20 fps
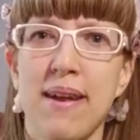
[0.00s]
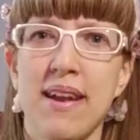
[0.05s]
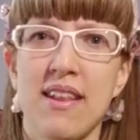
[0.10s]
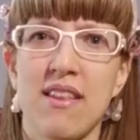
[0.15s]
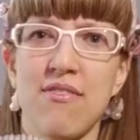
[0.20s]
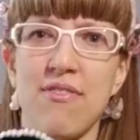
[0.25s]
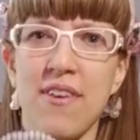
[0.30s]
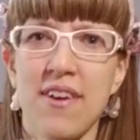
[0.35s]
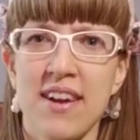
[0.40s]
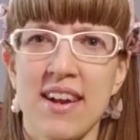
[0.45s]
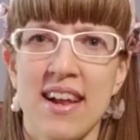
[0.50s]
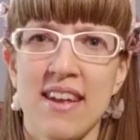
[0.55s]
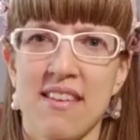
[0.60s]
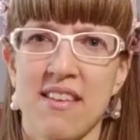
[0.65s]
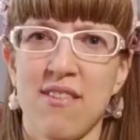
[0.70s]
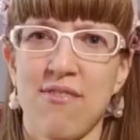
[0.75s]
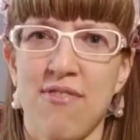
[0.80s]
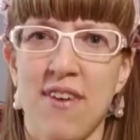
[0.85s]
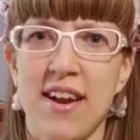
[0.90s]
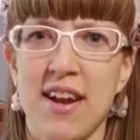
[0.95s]
but it's very
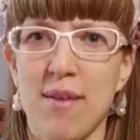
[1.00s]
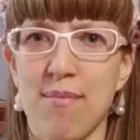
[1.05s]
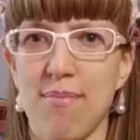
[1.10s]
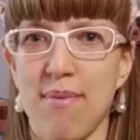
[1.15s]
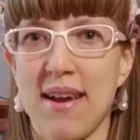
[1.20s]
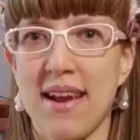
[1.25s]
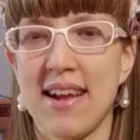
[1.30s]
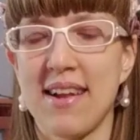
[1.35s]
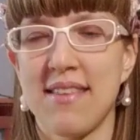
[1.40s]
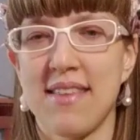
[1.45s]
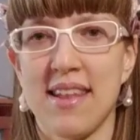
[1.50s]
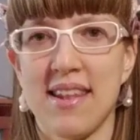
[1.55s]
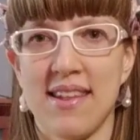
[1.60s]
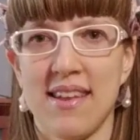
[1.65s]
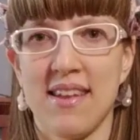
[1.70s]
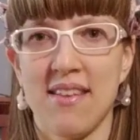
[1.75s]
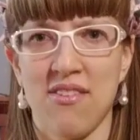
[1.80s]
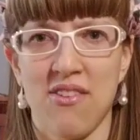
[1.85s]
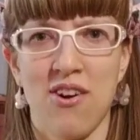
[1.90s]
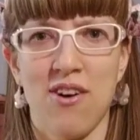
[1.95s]
nice to find a brand
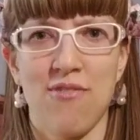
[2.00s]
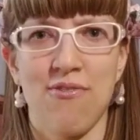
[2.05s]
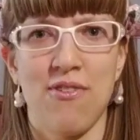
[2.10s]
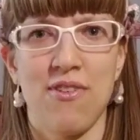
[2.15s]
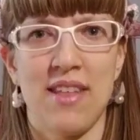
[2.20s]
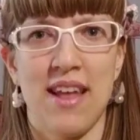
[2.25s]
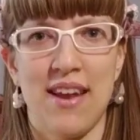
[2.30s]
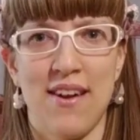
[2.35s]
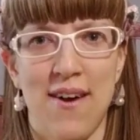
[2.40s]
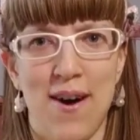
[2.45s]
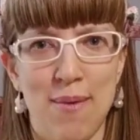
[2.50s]
that does offer that